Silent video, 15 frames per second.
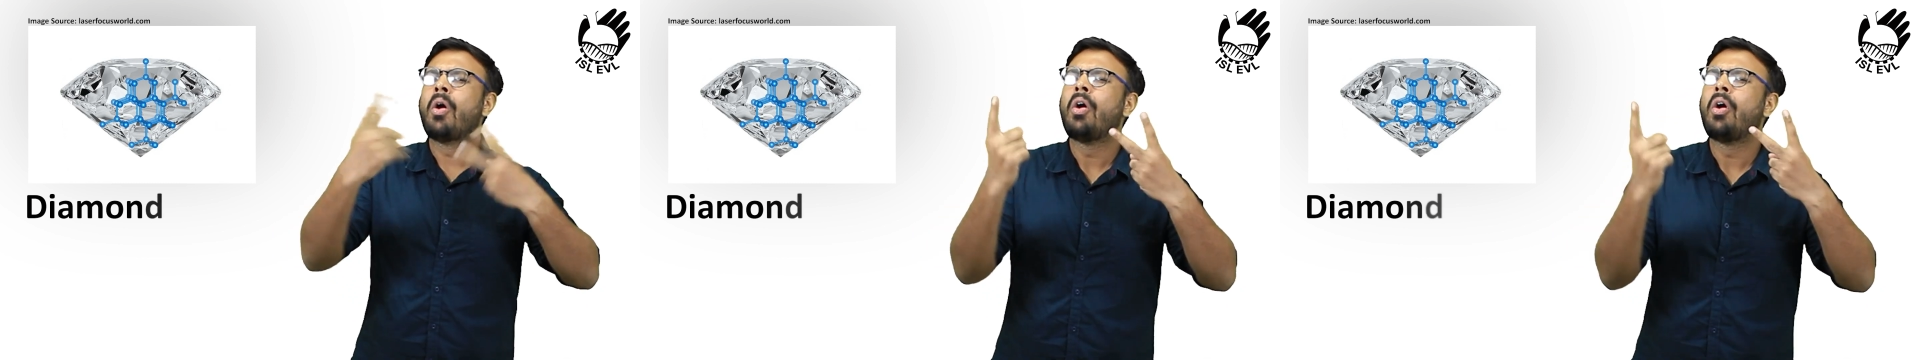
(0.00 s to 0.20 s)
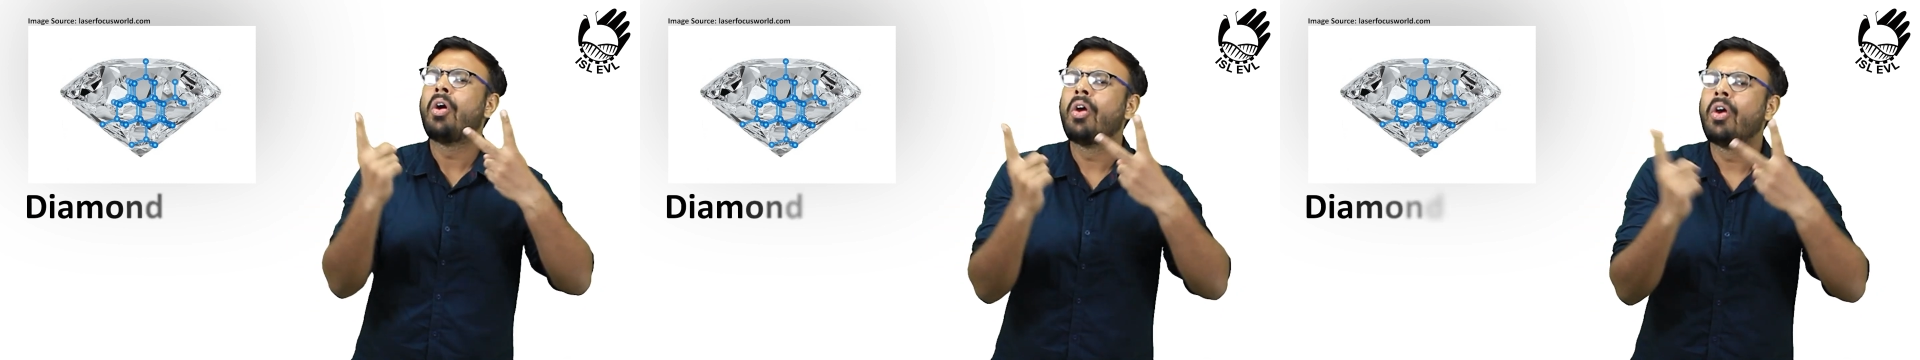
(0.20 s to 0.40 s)

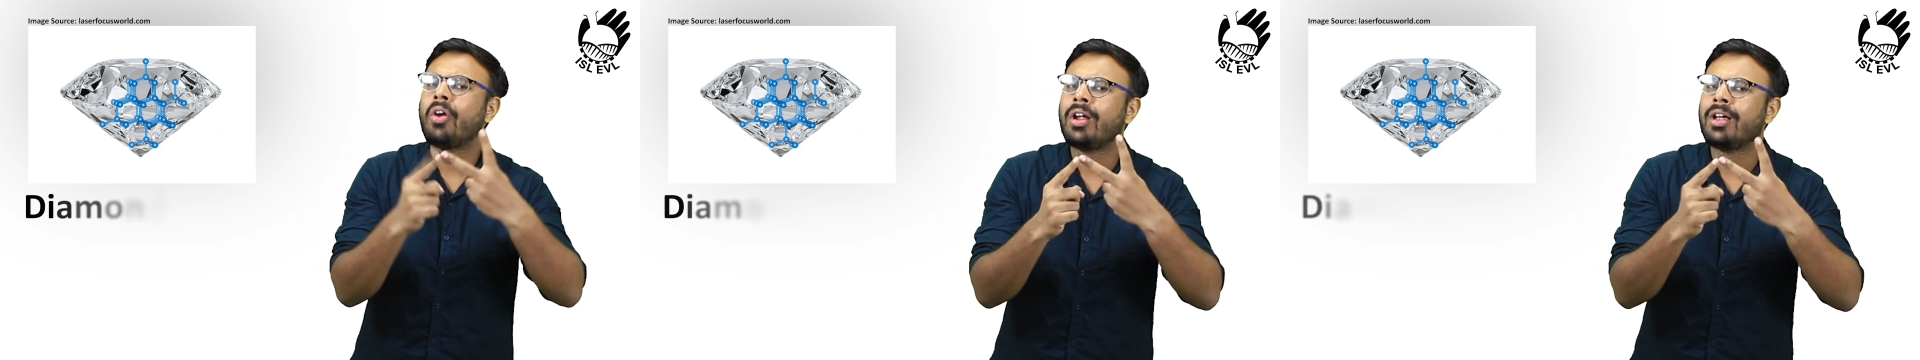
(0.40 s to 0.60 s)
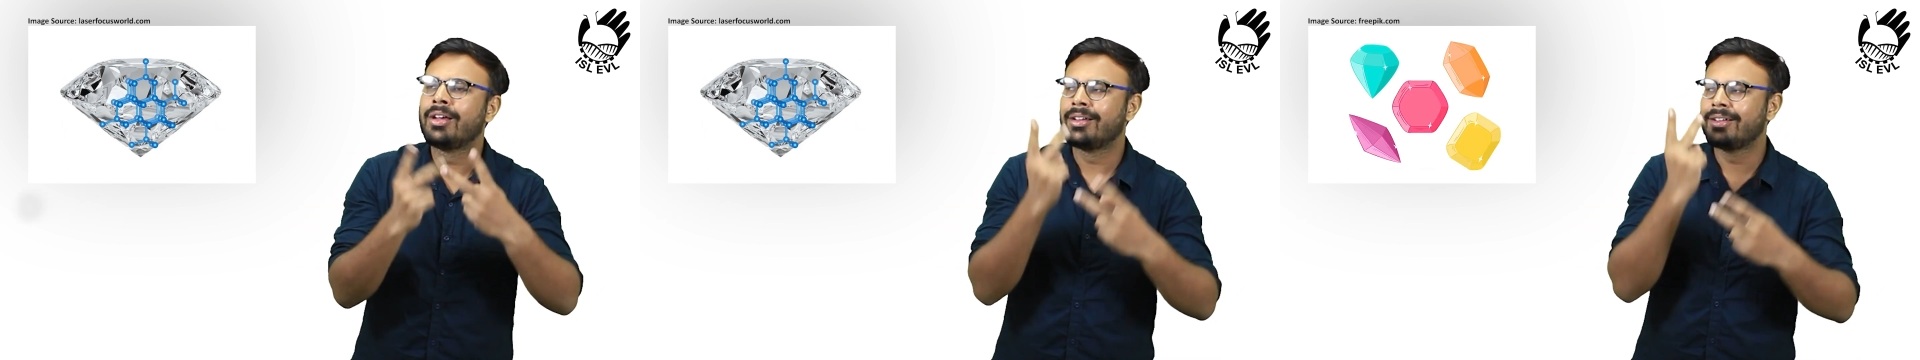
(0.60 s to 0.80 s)
in
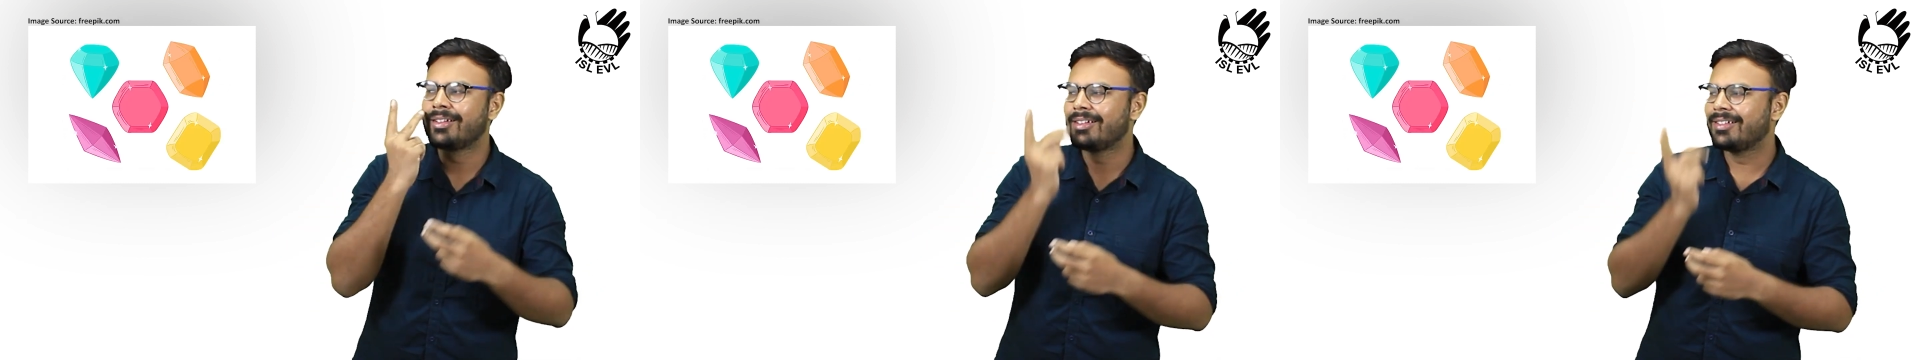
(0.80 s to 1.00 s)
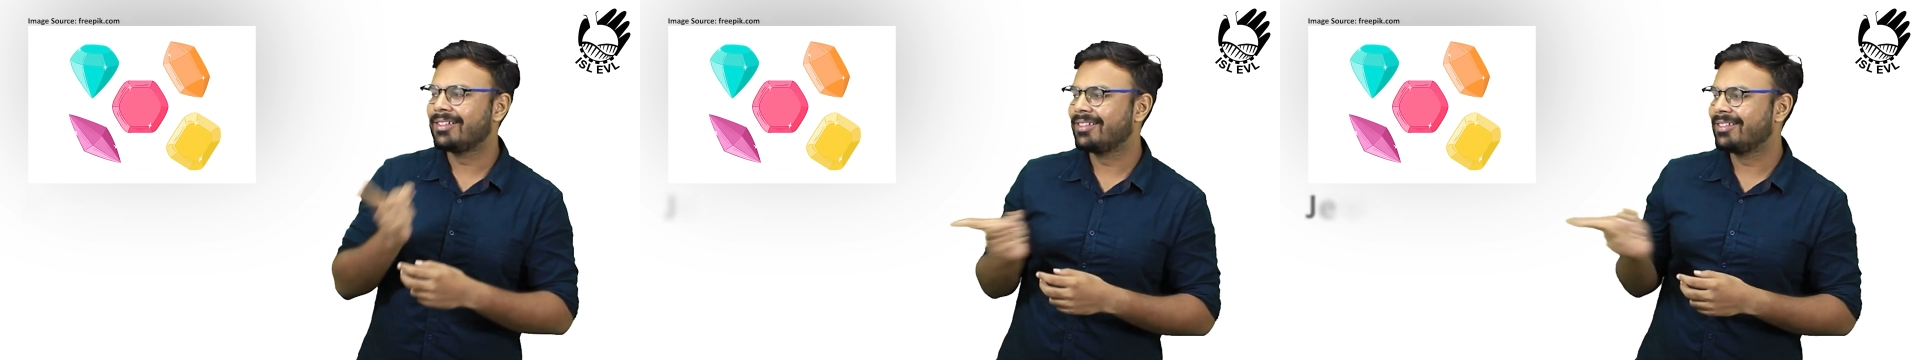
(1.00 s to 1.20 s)
everyday
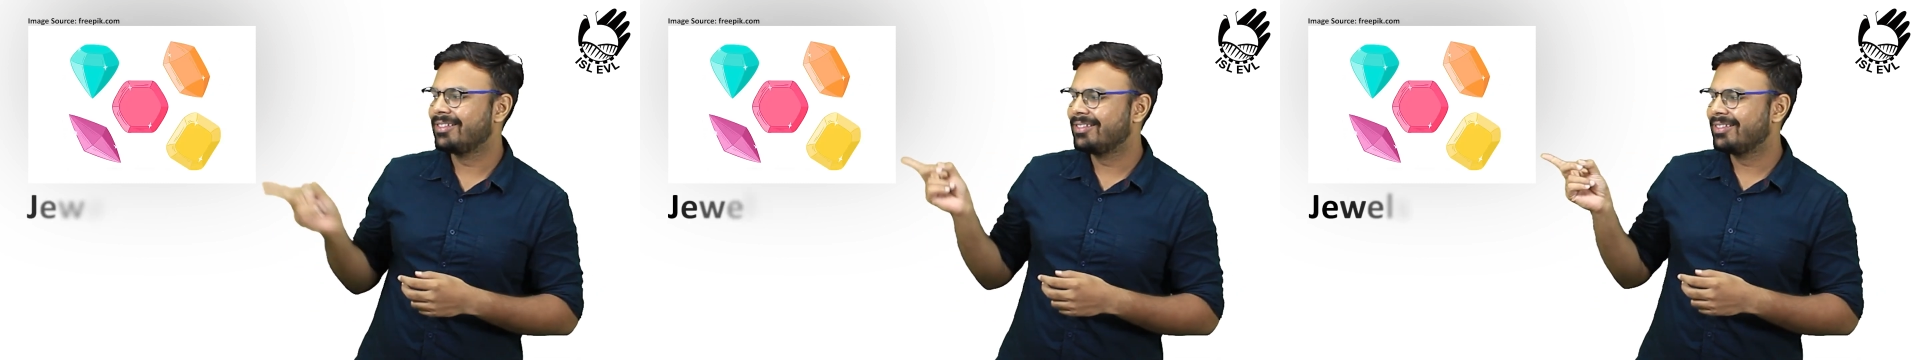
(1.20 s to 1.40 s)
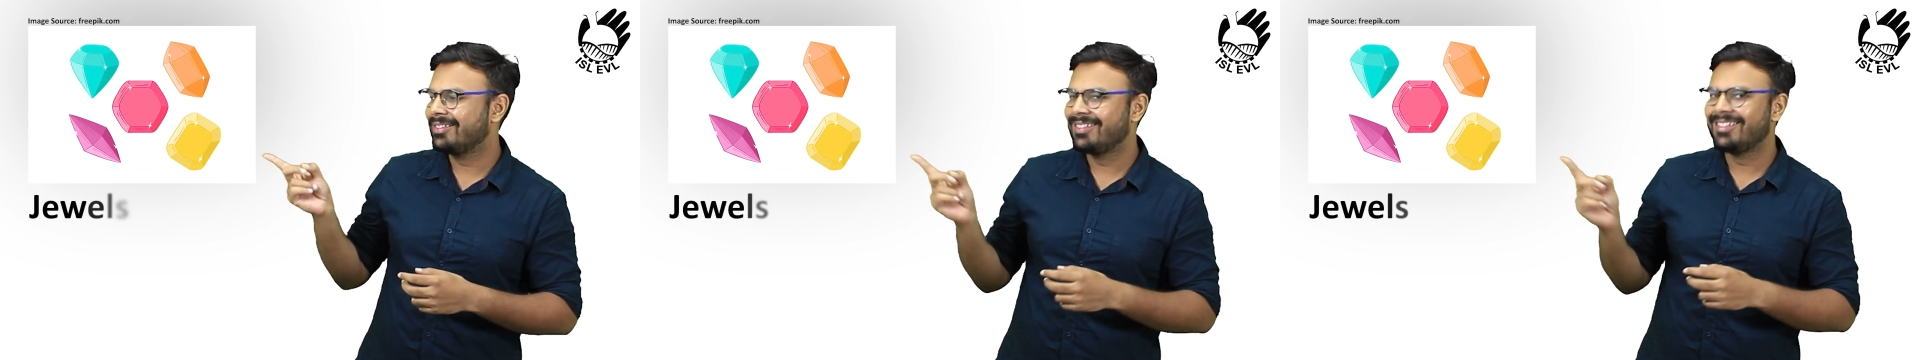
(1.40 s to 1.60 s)
life.
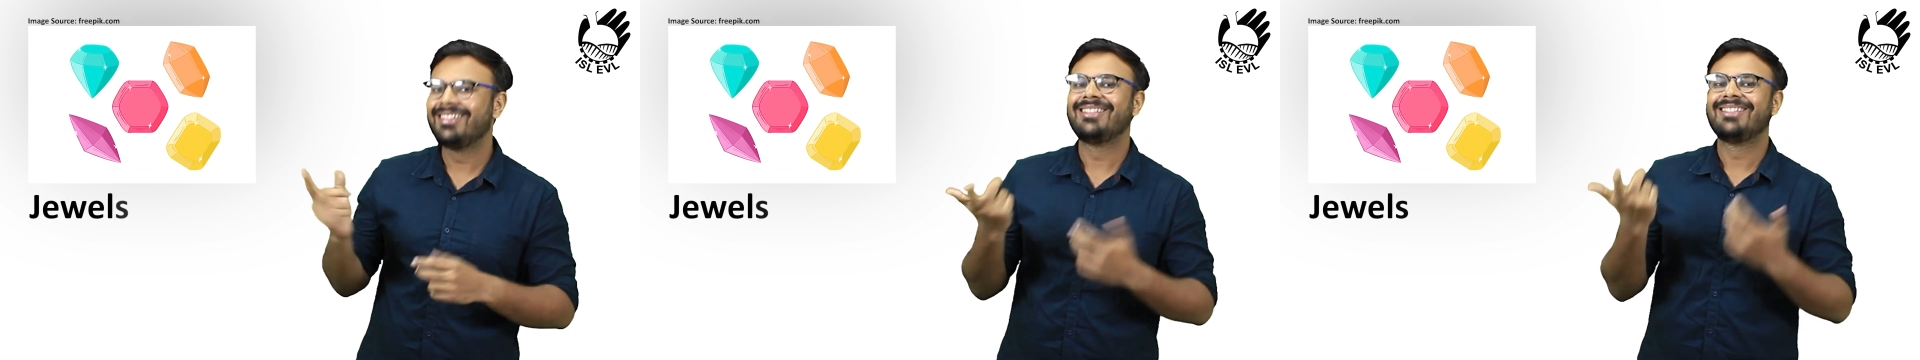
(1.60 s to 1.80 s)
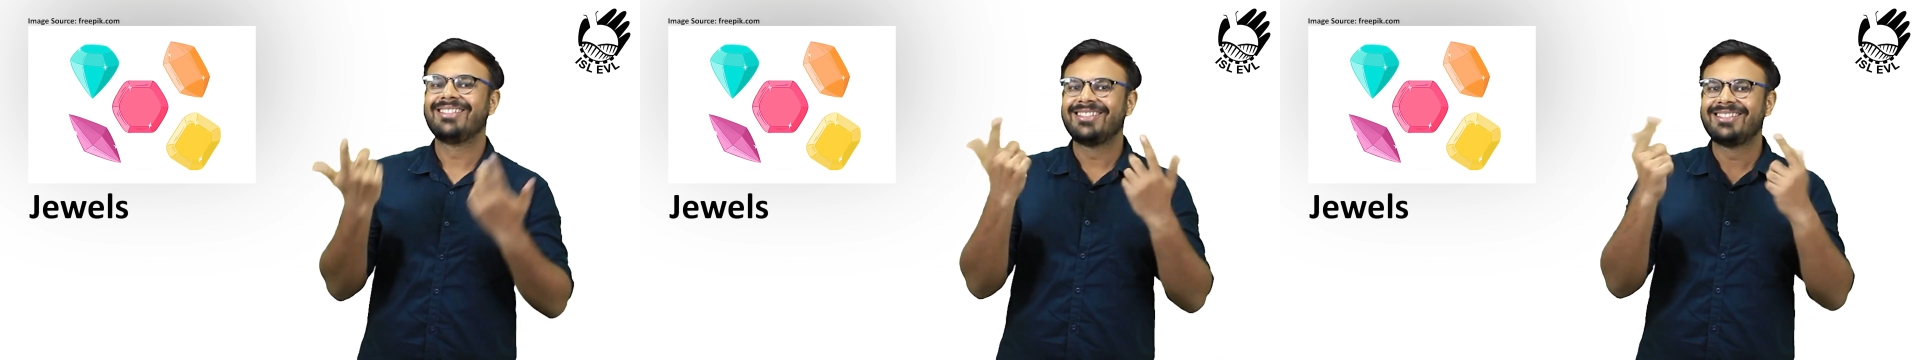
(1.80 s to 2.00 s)

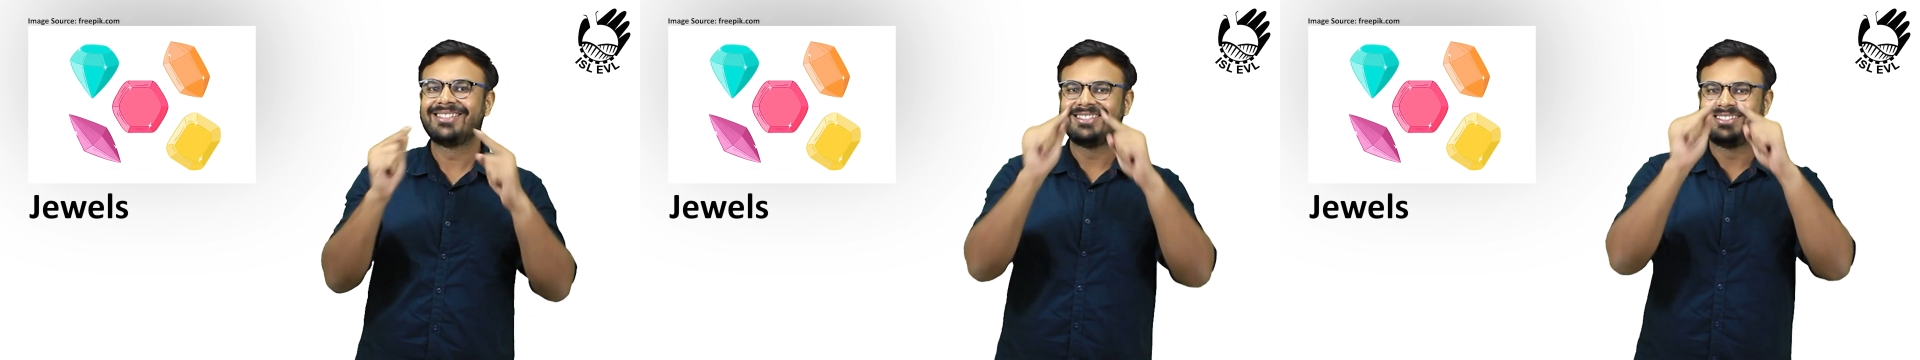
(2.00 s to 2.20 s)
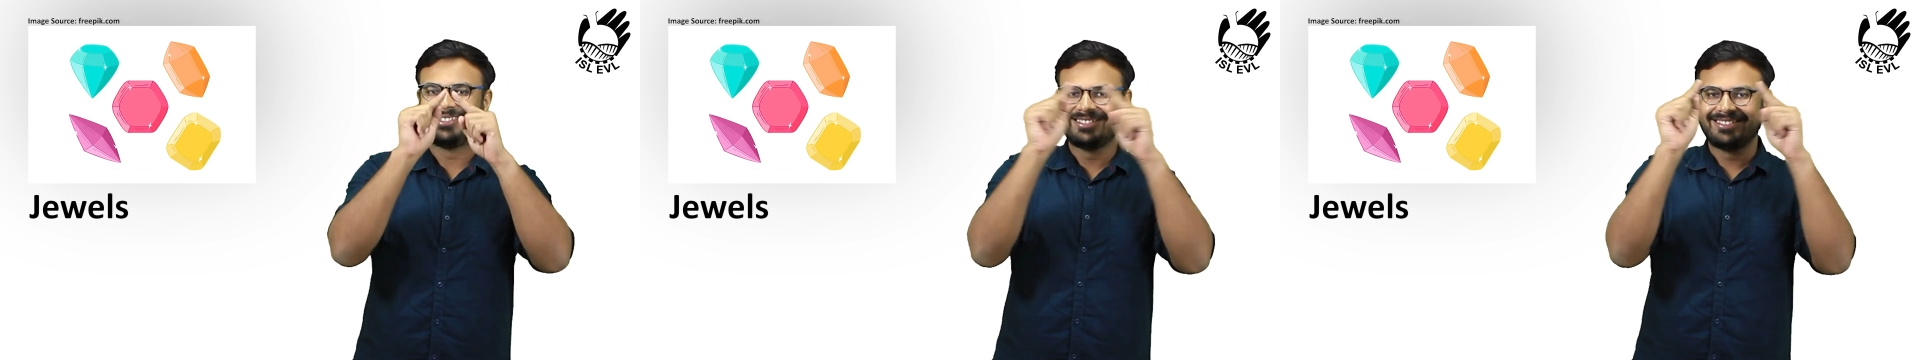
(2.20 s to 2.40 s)

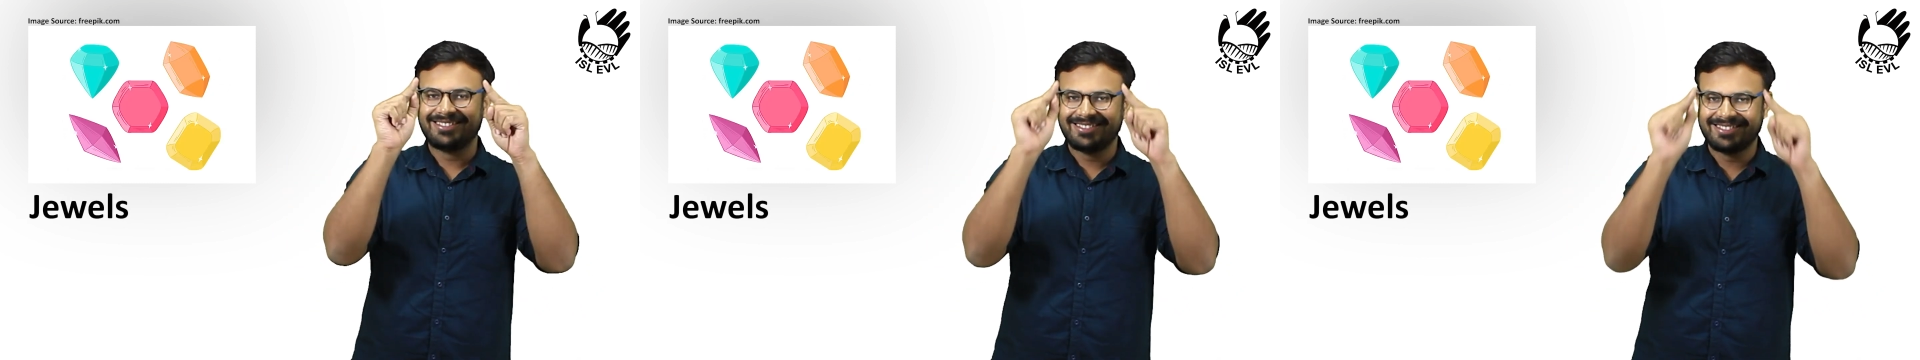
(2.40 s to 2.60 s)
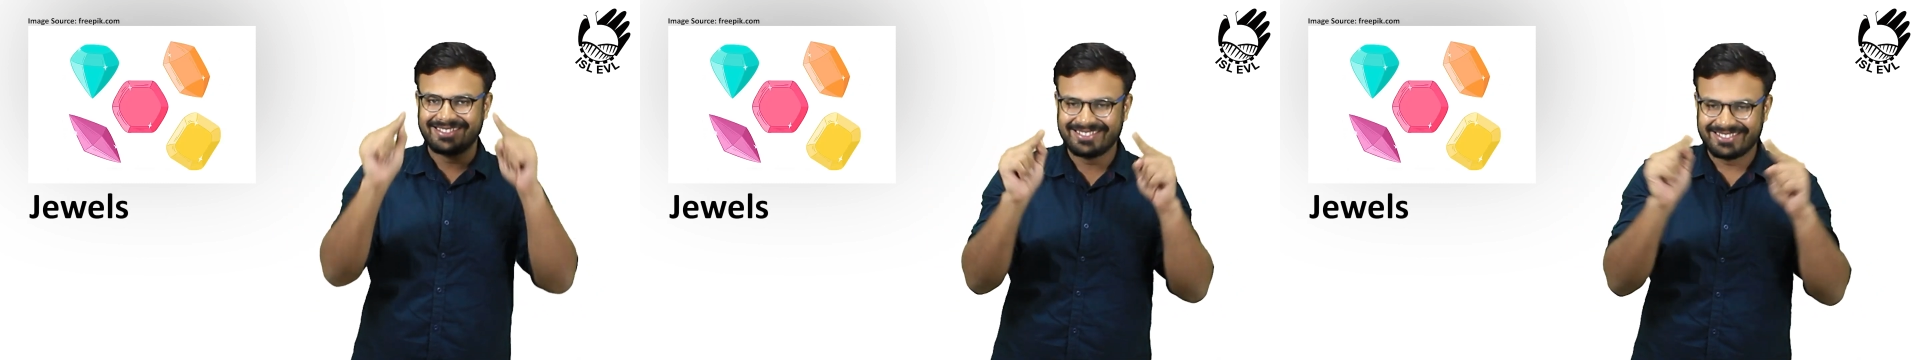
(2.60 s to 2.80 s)
They
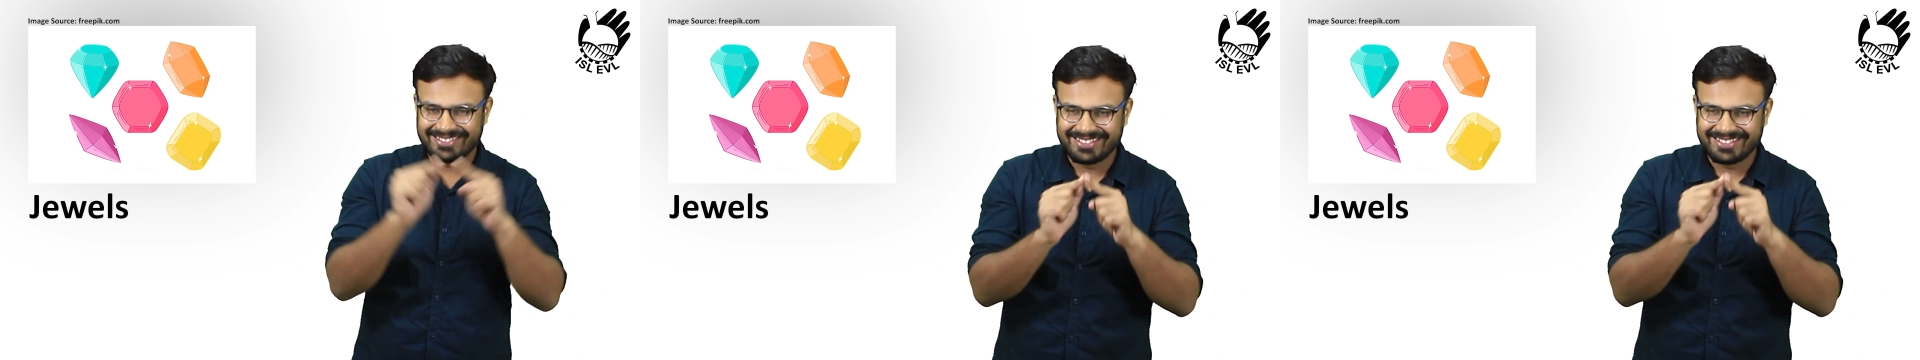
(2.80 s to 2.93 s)
range